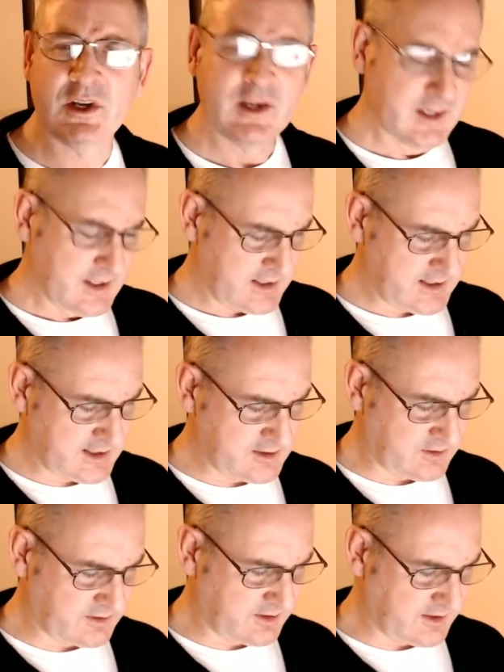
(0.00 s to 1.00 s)
and I
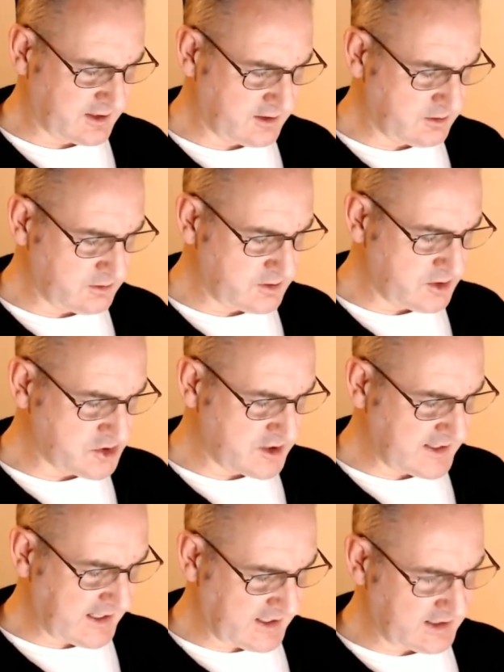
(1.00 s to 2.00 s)
think you usually
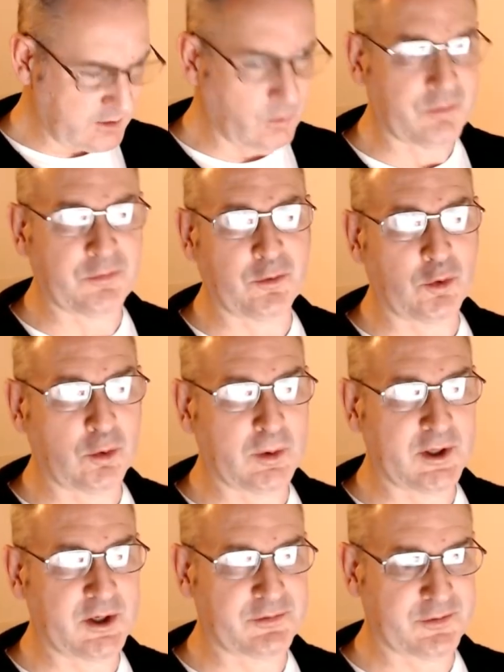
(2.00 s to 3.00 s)
get a little
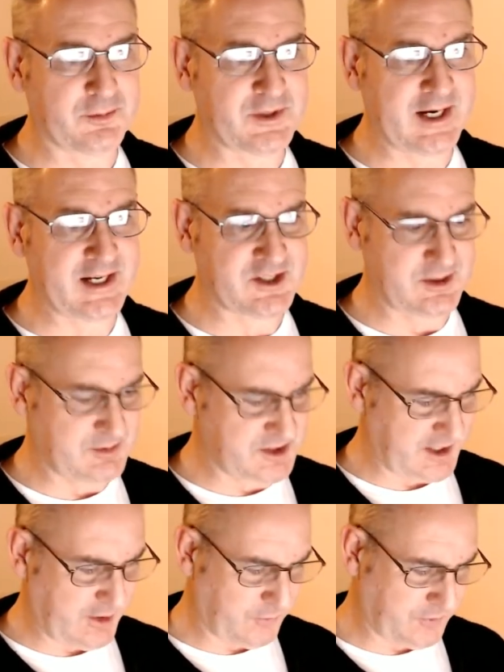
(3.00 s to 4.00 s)
foreword from Dennis
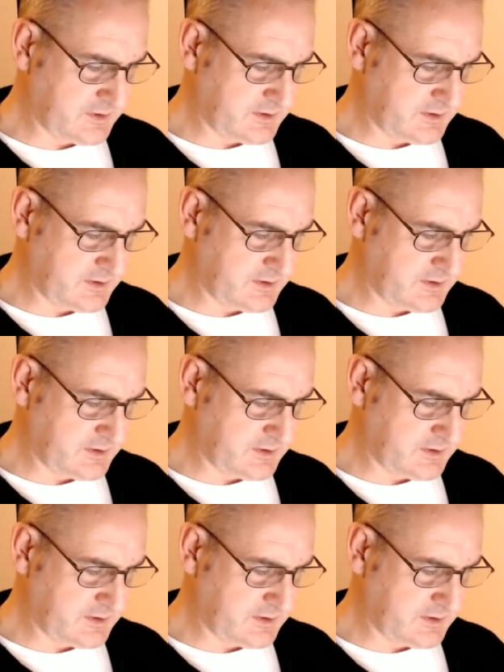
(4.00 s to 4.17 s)
himself.